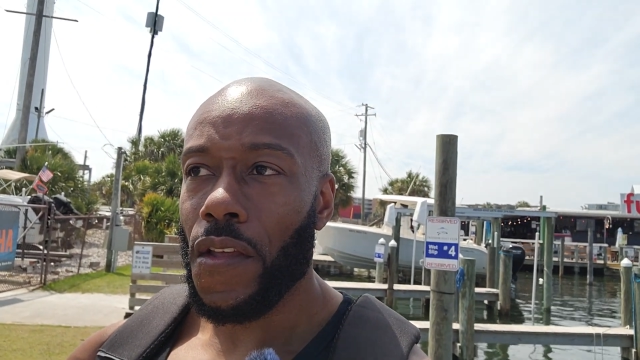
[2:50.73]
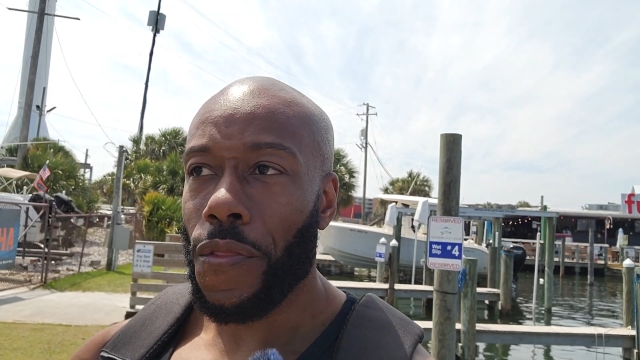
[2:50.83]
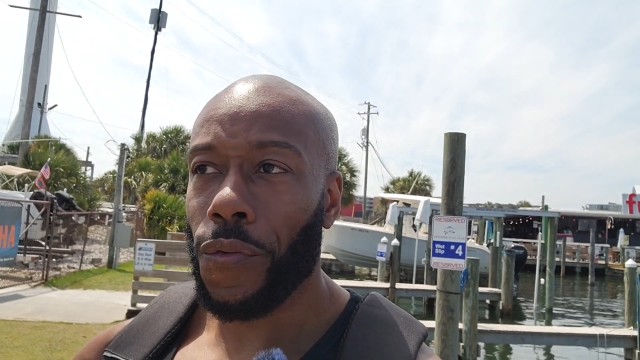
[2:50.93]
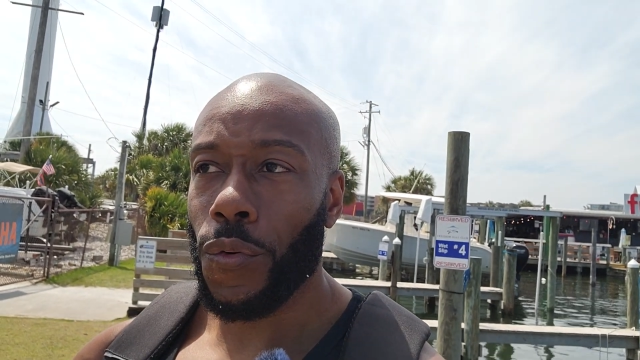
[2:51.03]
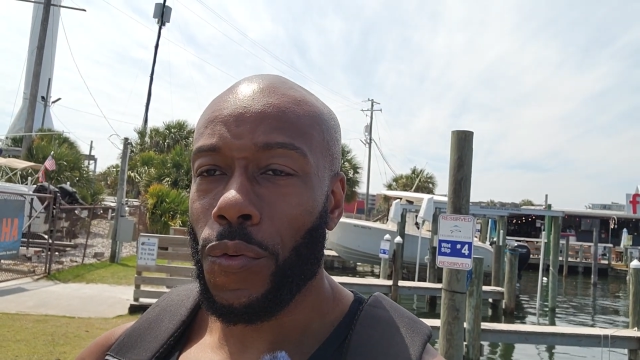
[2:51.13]

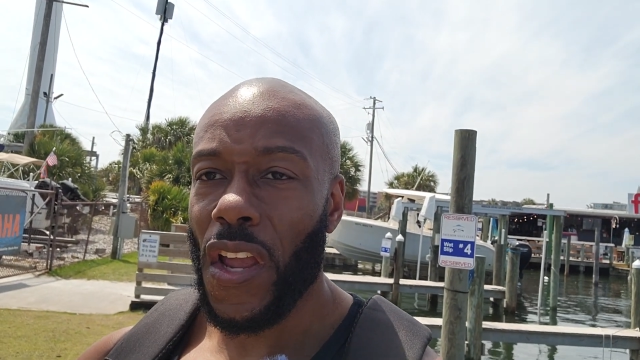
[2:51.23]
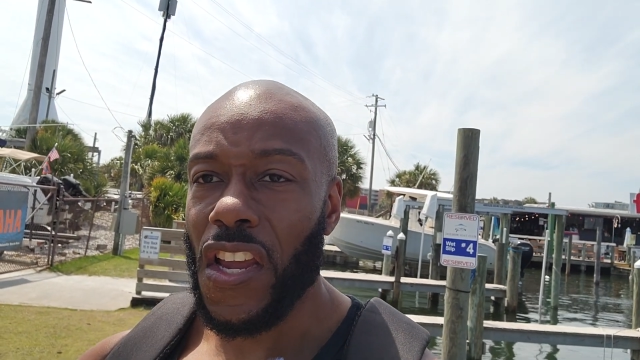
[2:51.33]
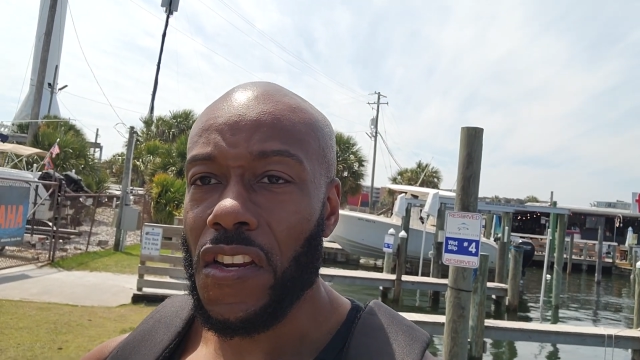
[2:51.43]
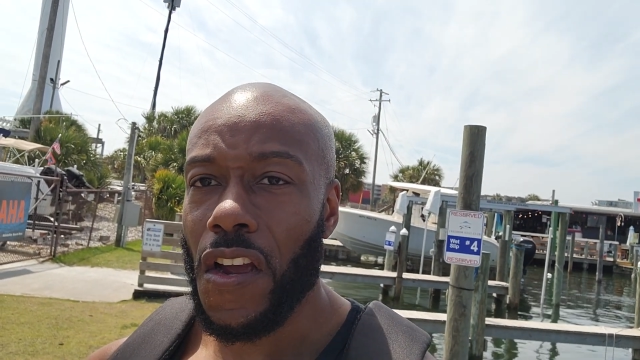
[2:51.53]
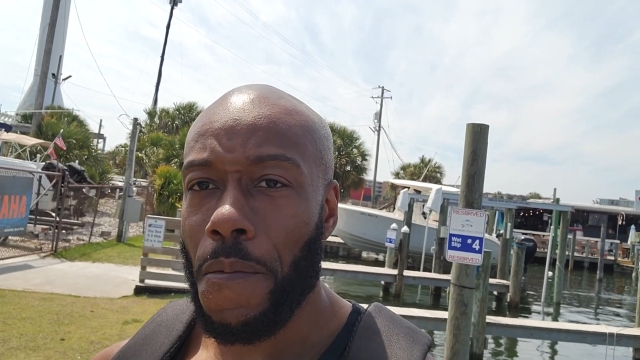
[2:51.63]
through
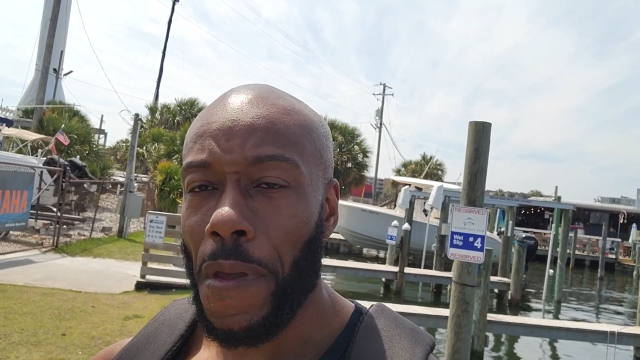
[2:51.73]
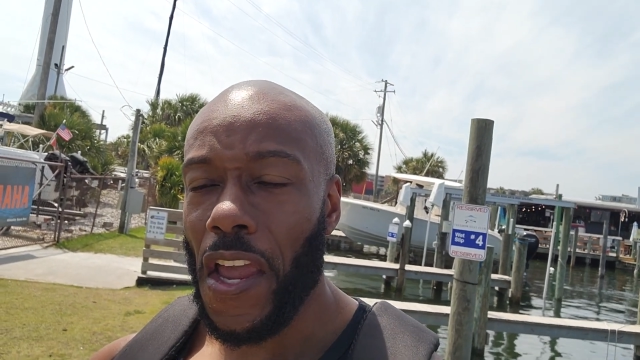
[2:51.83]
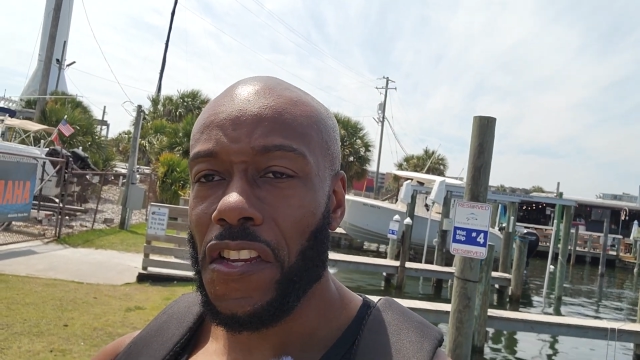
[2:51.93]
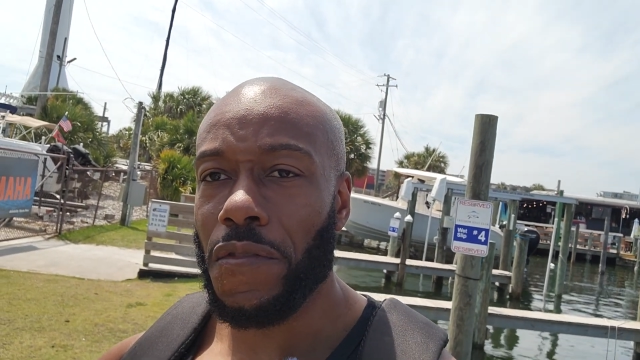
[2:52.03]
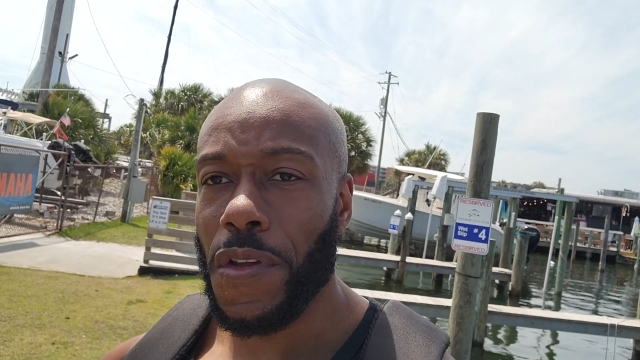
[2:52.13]
income
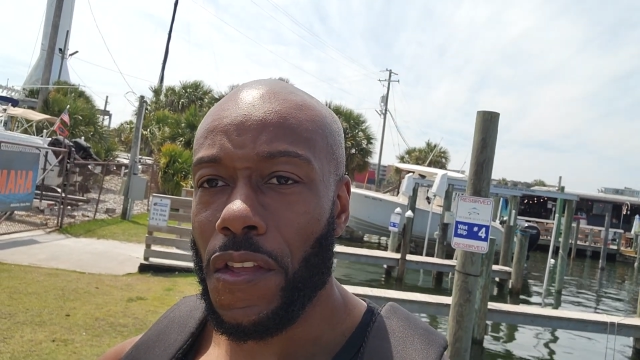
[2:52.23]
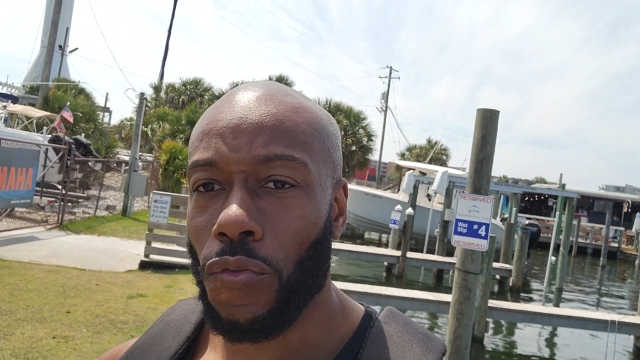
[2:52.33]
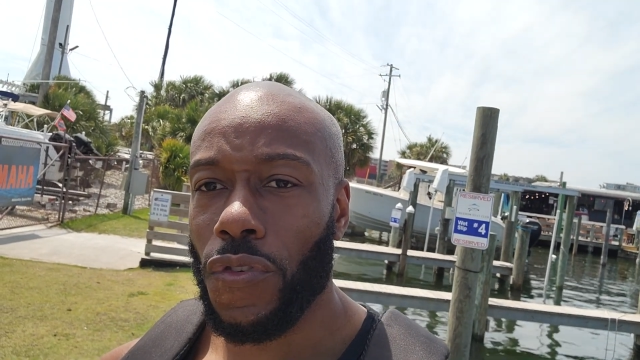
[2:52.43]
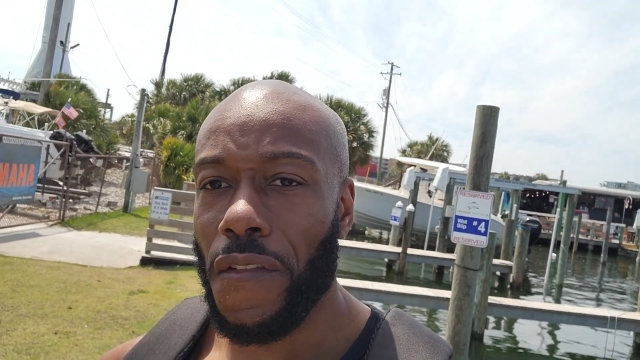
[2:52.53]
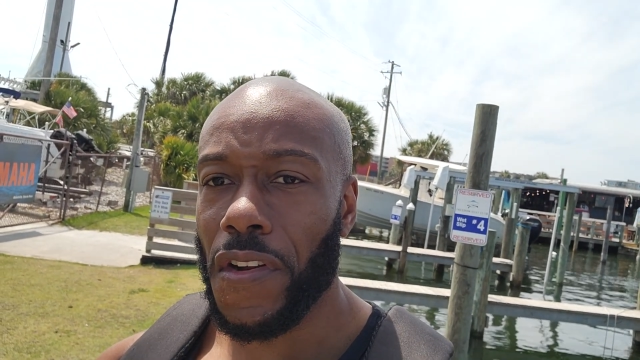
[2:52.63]
paid to me
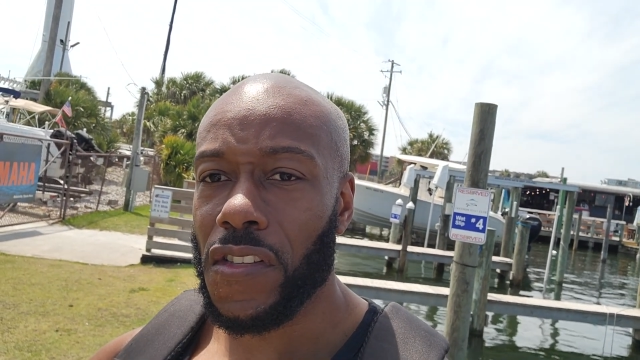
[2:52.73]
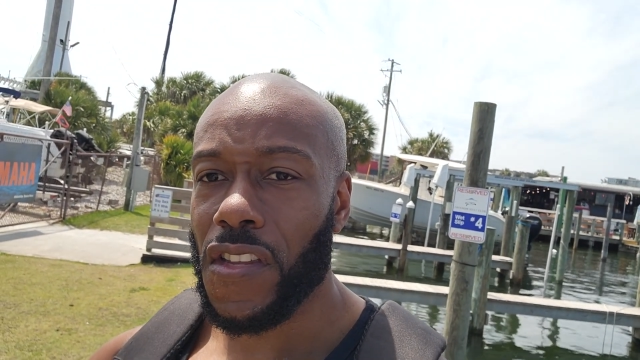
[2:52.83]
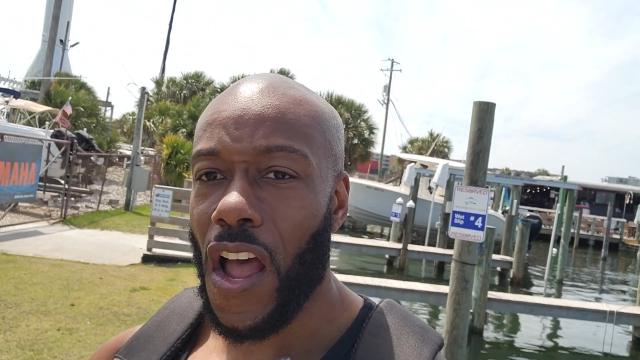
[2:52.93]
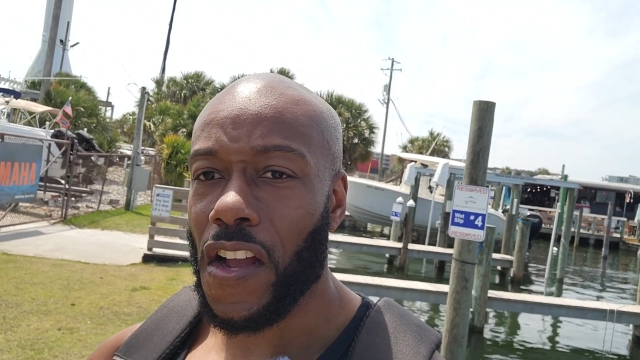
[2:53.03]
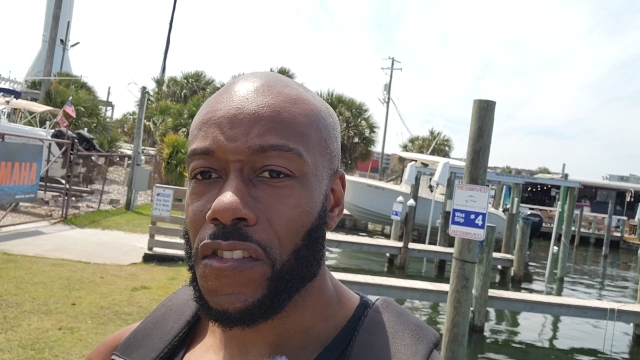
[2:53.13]
through dividend
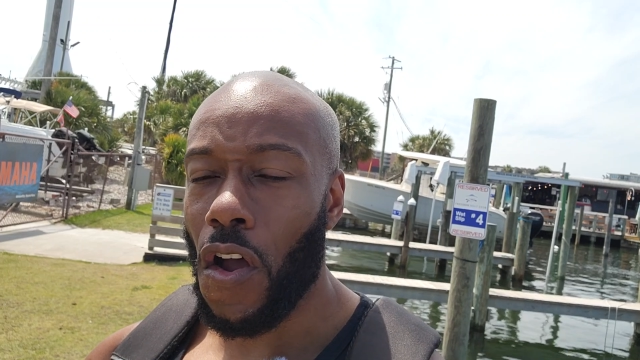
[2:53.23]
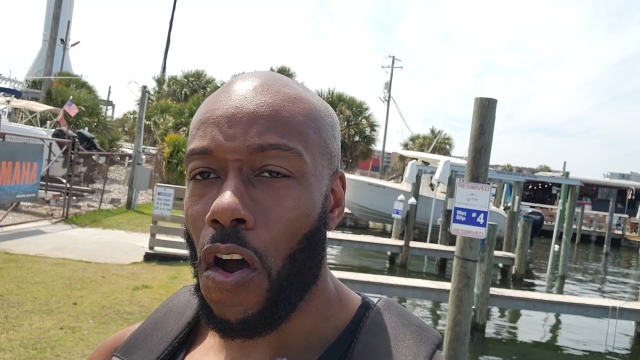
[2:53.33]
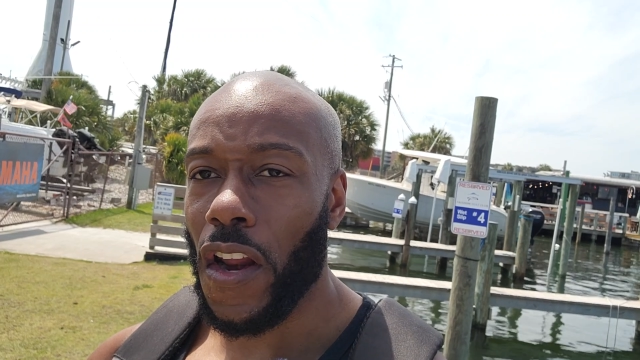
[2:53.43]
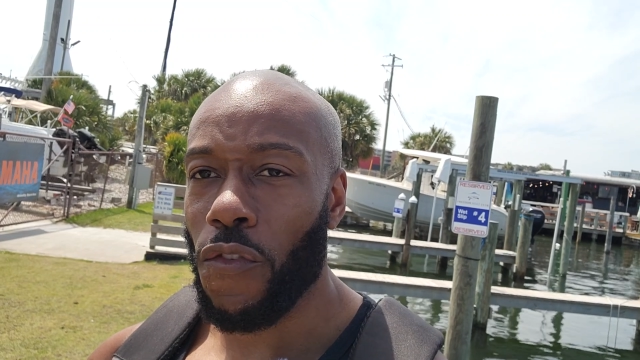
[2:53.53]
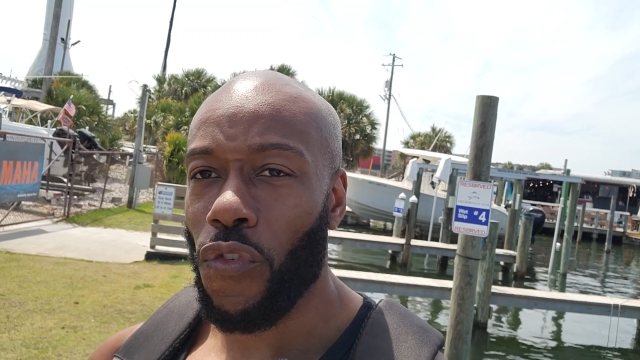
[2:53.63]
stocks
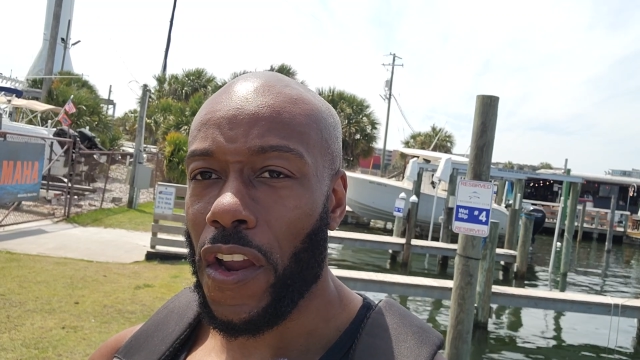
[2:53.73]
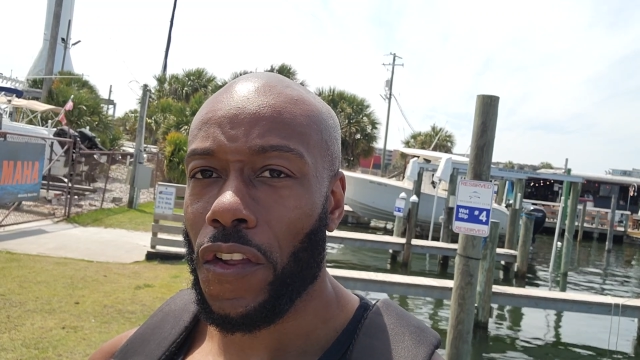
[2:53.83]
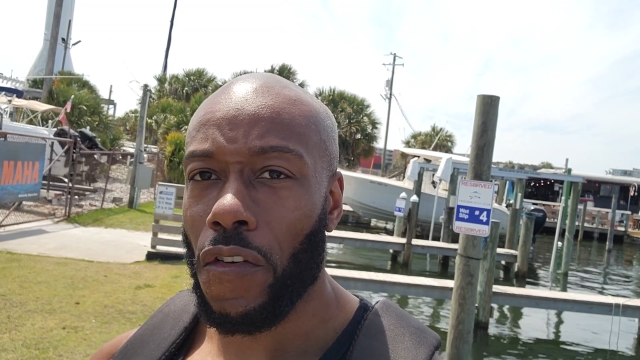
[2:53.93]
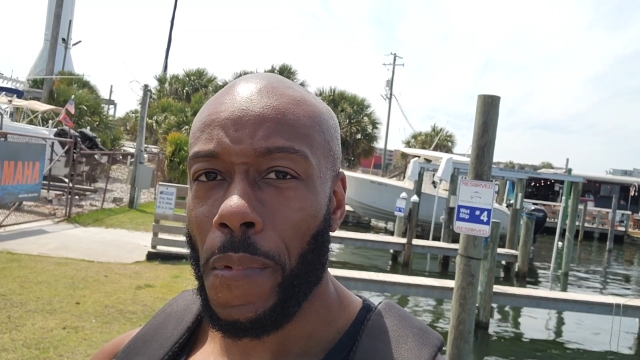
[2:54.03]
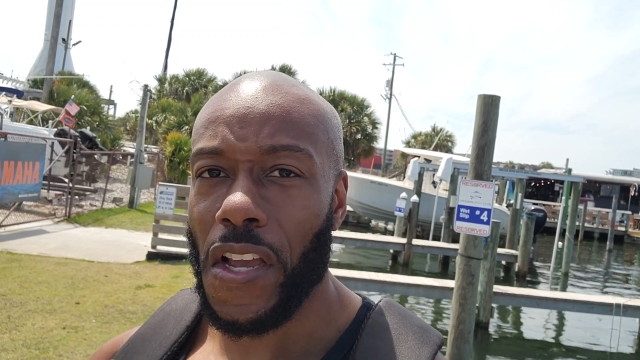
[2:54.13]
on a
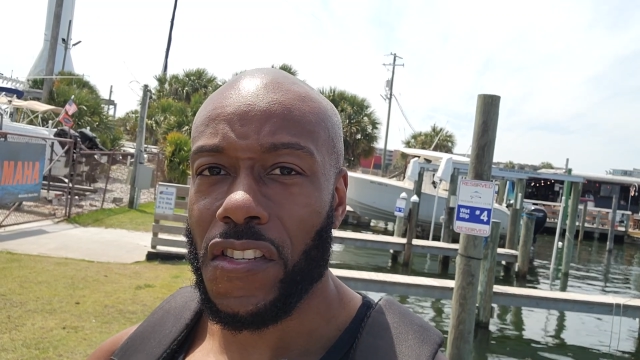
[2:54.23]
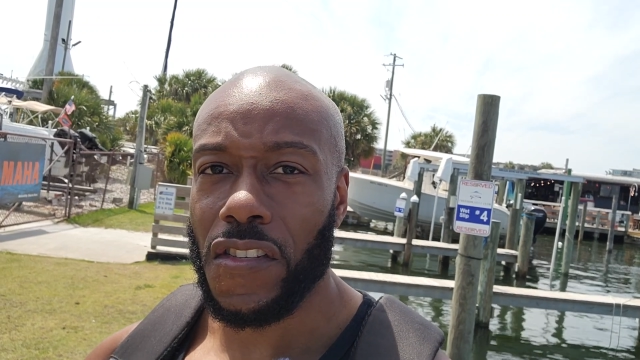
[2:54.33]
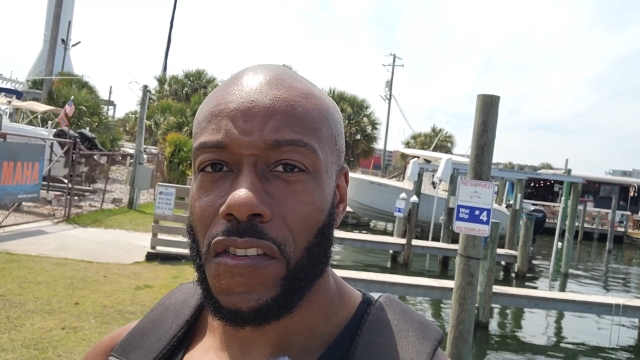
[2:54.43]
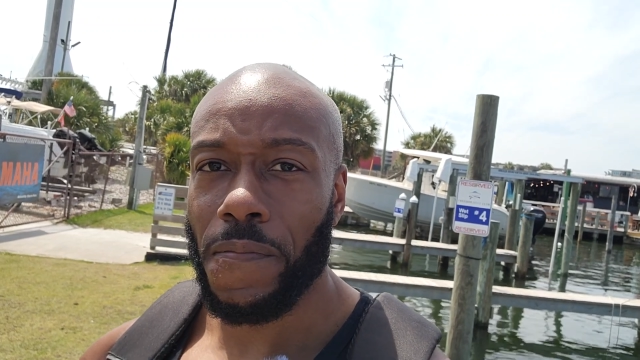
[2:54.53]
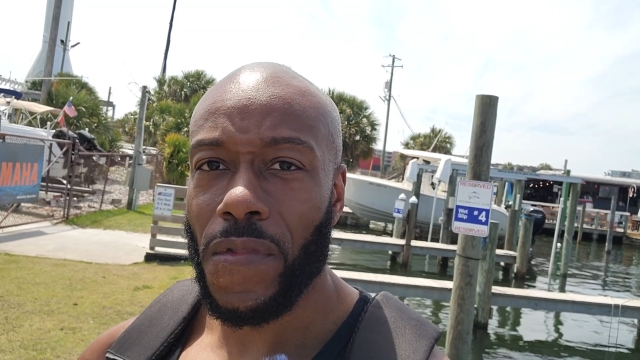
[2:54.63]
regular basis.